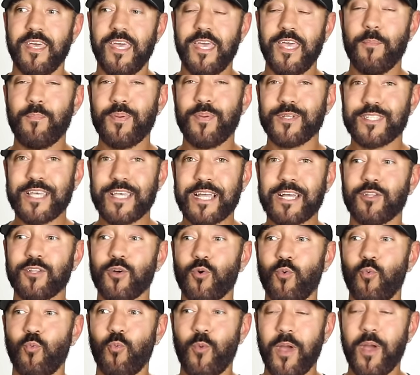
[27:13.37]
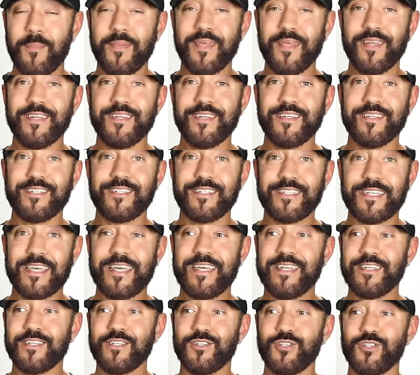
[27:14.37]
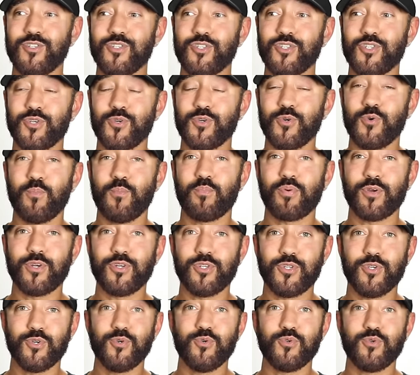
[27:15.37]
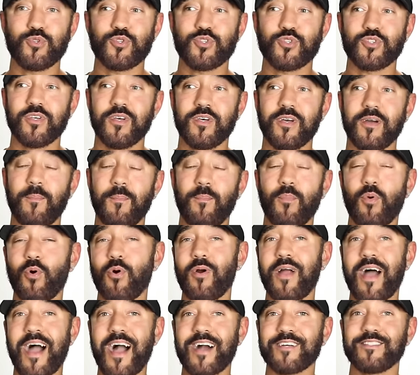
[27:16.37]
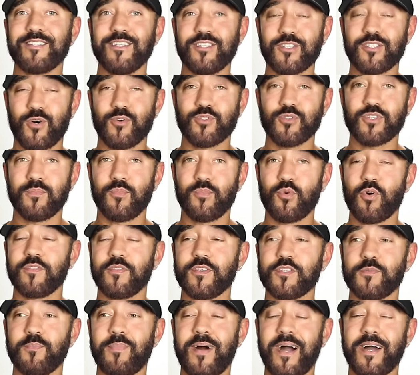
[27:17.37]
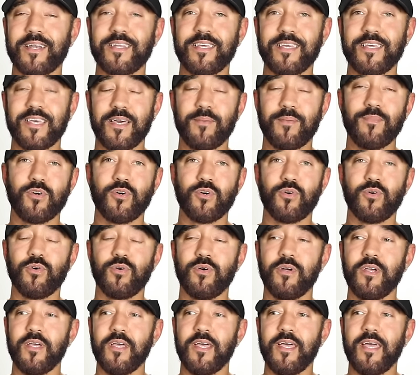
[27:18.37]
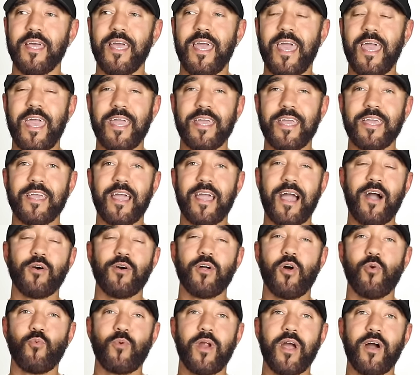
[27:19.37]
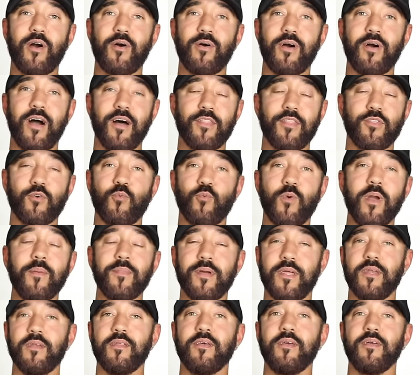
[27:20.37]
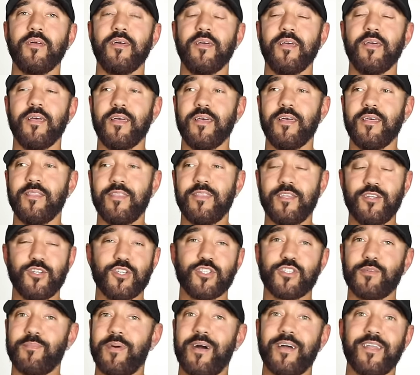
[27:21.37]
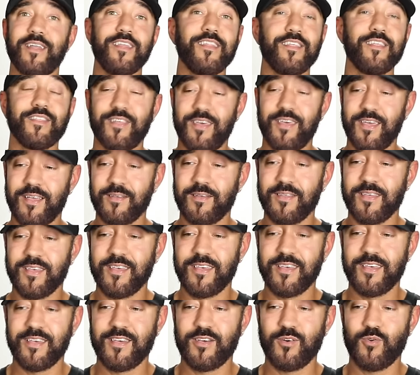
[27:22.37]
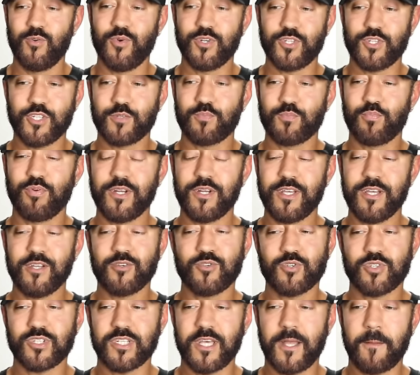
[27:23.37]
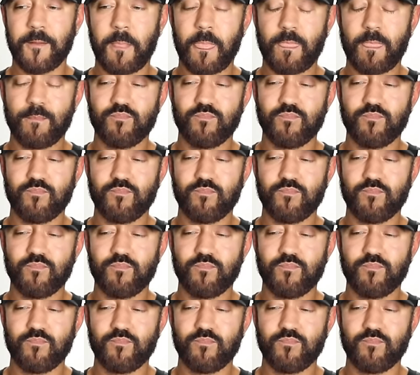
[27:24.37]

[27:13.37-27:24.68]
in particular, women tend to produce more oxytocin, more of this bonding chemical hanging out around other women than just about anything, which is pretty interesting.